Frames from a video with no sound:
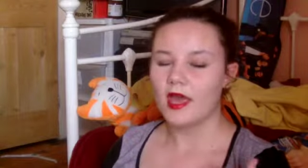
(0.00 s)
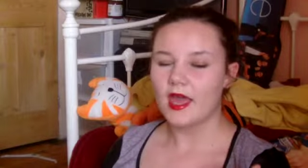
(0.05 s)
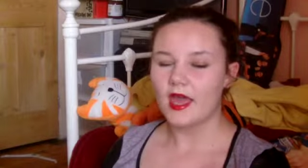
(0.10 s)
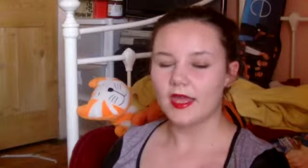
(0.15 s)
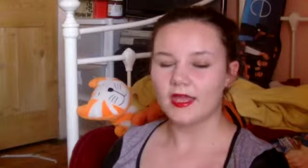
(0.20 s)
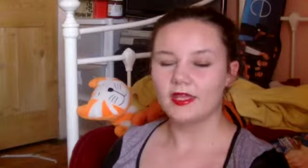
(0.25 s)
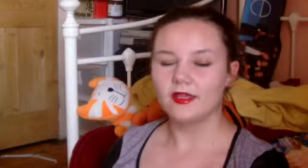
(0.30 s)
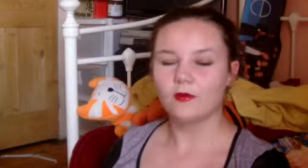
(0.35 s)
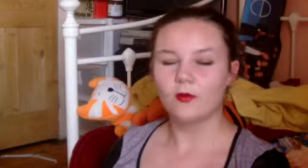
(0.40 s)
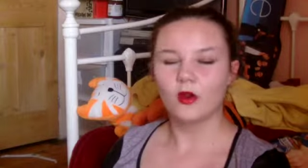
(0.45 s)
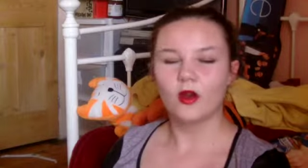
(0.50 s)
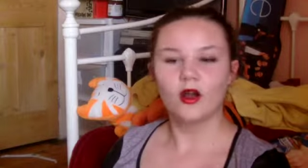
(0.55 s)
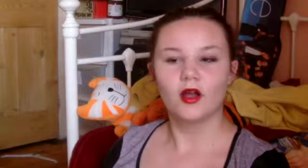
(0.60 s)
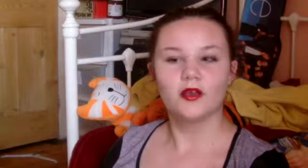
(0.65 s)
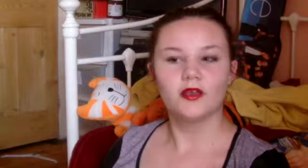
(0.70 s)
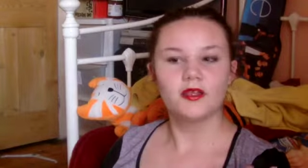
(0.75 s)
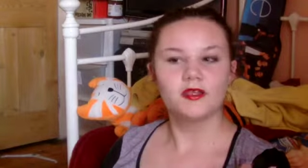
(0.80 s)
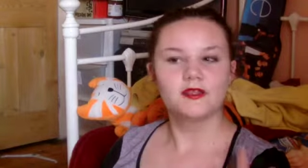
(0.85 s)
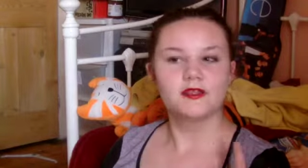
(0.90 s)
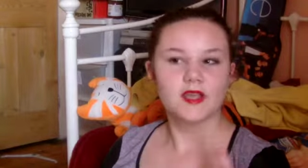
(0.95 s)
A1,
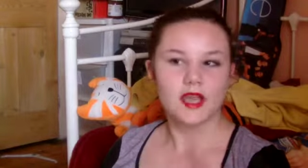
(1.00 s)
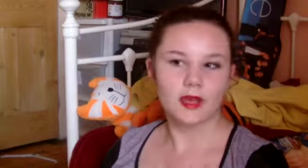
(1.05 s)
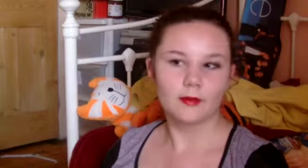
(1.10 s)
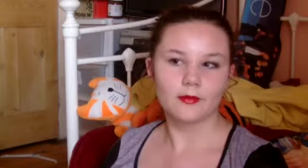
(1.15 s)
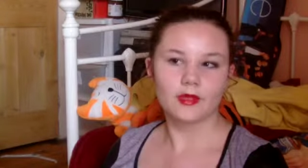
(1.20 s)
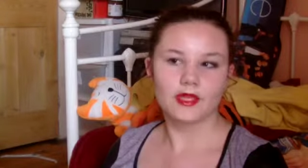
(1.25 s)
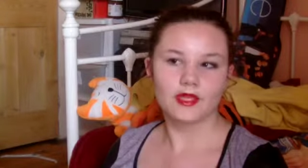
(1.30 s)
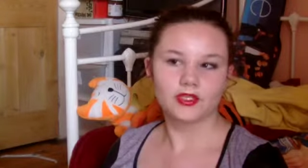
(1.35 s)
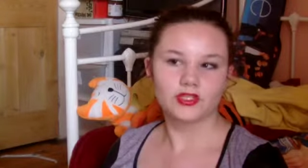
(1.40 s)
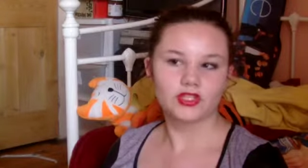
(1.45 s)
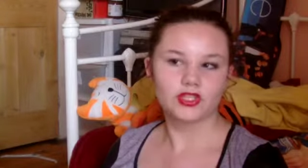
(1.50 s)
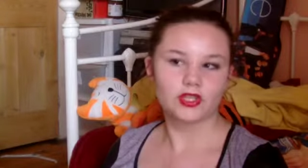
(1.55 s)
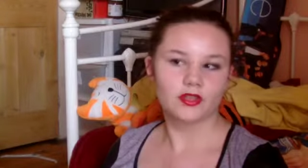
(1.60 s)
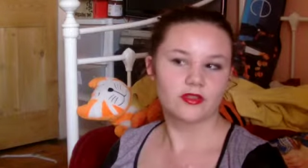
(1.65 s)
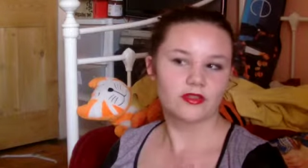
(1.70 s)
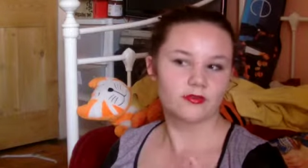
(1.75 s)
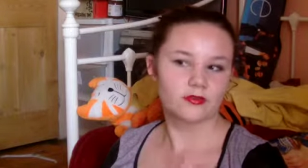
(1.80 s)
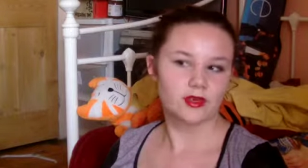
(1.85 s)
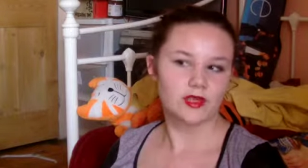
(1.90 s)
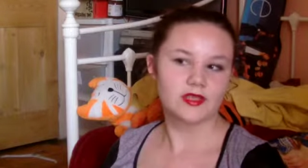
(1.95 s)
Damage,
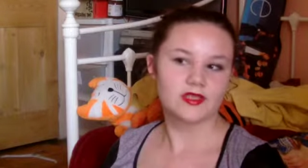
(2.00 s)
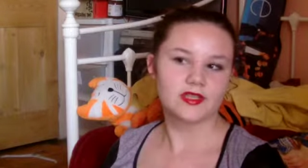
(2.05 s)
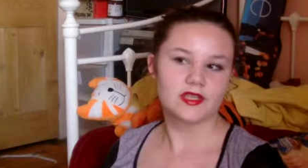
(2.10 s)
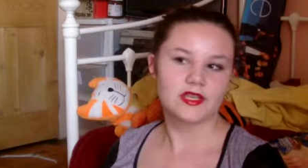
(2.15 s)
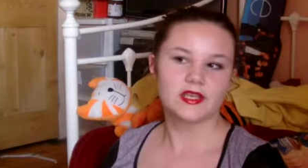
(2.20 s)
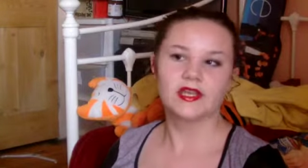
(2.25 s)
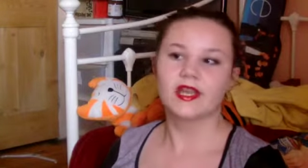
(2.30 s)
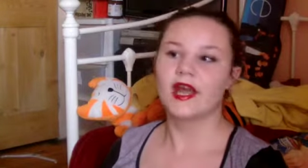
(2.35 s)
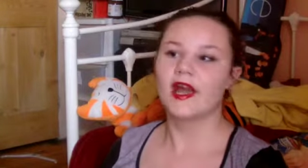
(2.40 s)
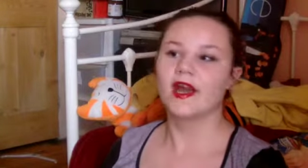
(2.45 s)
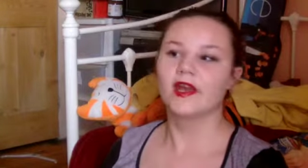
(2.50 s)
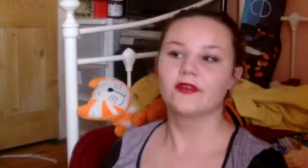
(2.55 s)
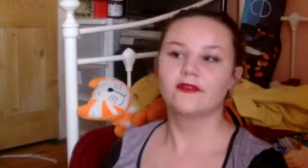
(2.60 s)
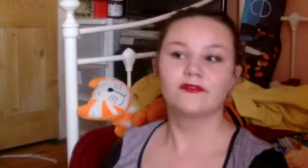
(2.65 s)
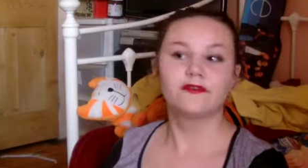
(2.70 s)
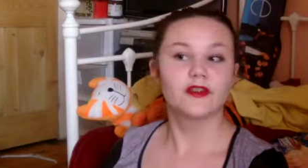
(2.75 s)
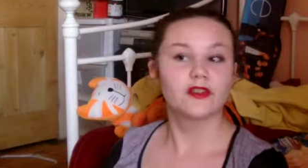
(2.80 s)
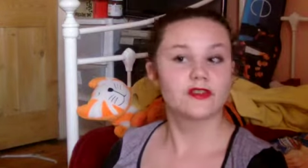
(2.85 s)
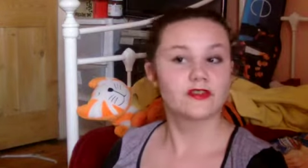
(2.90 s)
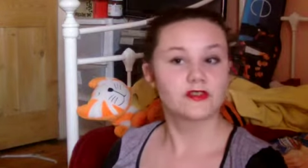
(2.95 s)
3T and
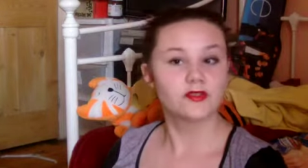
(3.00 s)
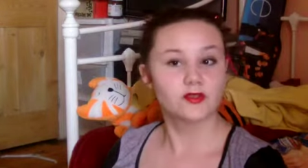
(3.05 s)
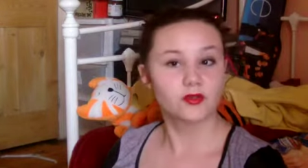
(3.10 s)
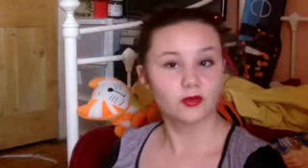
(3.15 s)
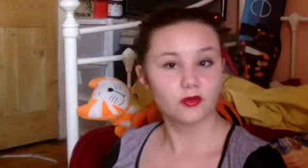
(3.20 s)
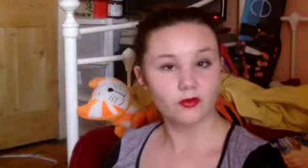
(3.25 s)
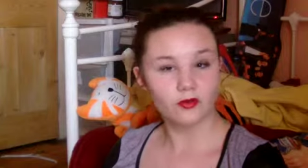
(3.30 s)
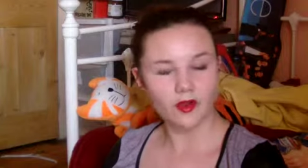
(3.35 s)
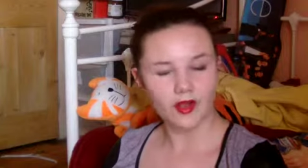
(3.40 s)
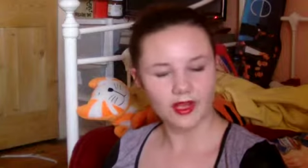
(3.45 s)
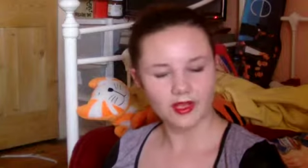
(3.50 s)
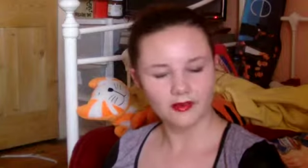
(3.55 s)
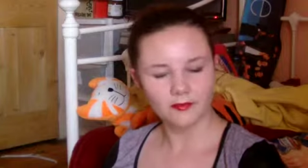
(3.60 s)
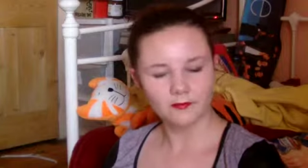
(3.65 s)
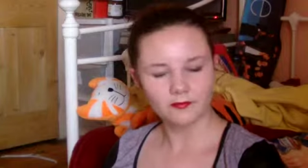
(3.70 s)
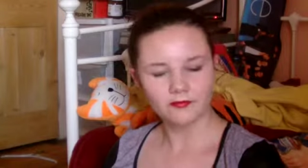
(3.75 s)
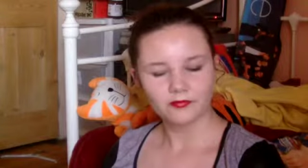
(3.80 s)
Fifth Story.